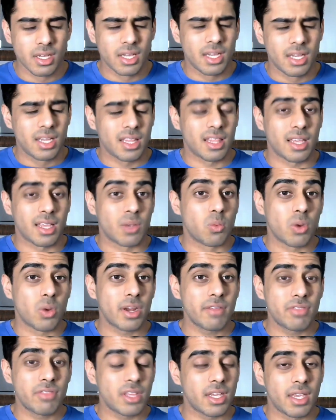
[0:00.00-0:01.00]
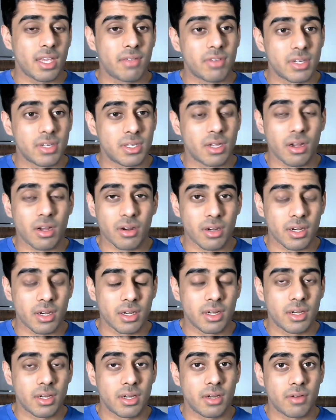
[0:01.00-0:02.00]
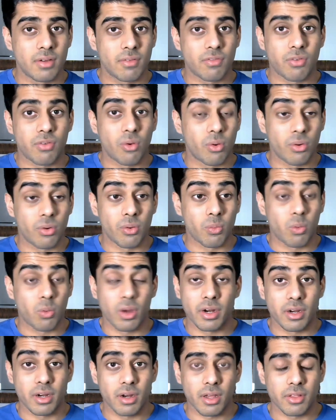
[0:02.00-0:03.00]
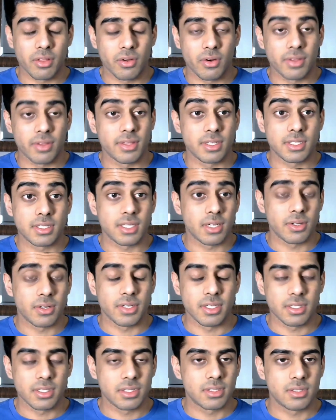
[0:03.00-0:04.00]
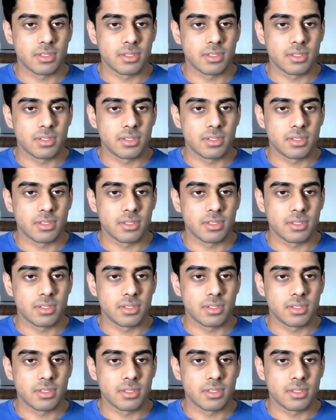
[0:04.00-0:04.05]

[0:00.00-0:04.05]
Like, what have they even done for one another in the series?